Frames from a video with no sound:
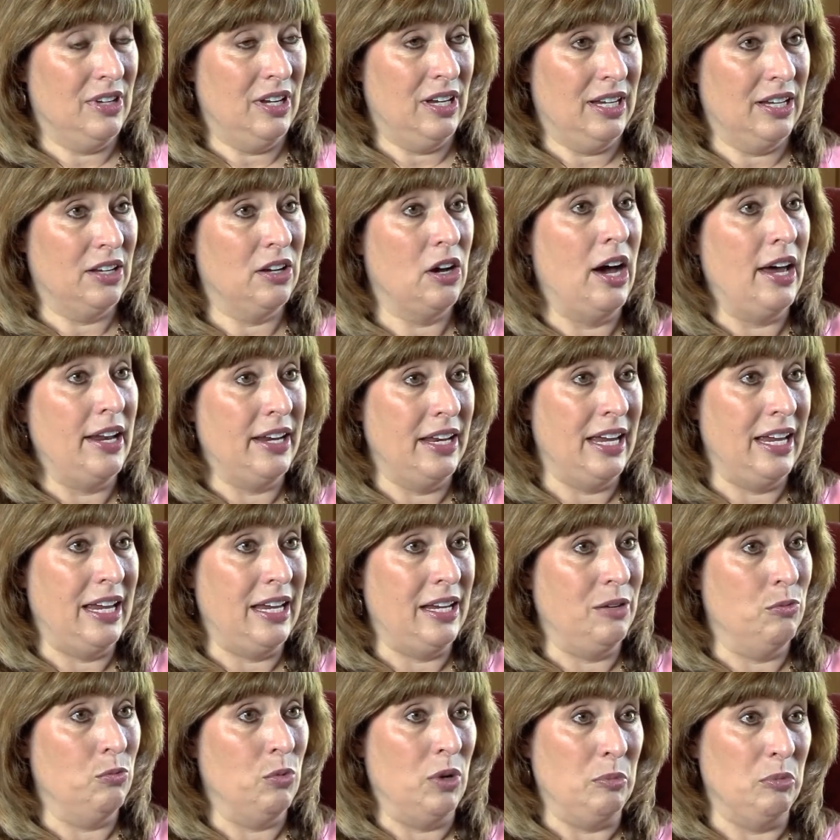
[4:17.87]
I got
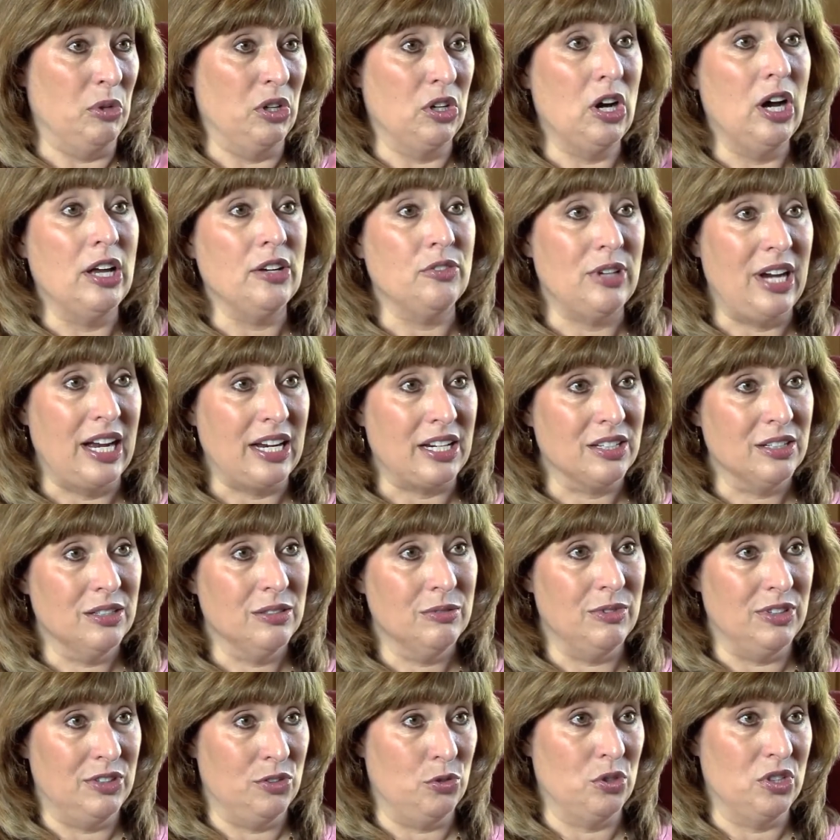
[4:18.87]
a one book contract
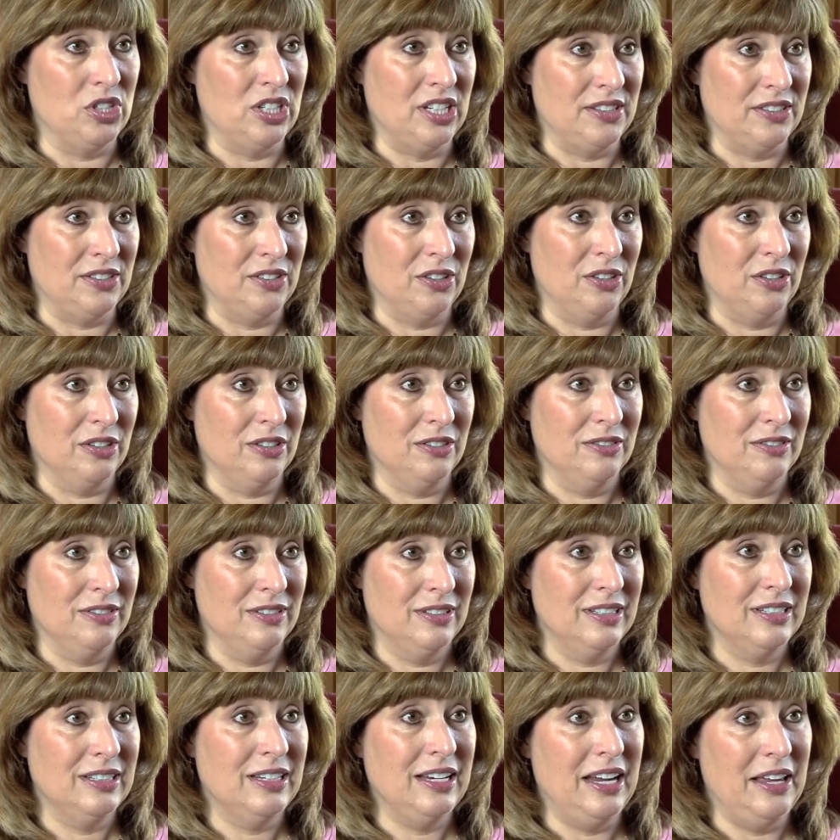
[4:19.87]
with Dorchester. Wow!